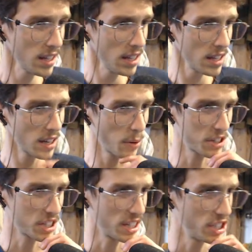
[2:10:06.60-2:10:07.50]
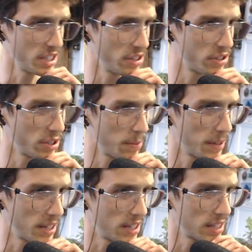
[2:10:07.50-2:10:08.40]
Not watching IG and YouTube,
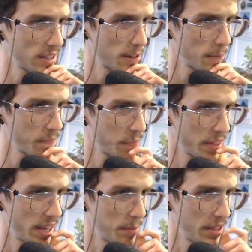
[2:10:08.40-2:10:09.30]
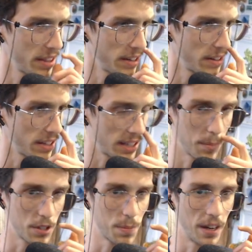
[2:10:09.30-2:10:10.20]
I mean, they're not that
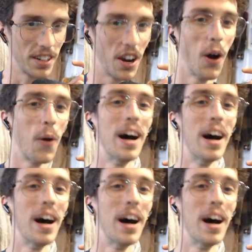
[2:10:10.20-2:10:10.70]
much better. Oh,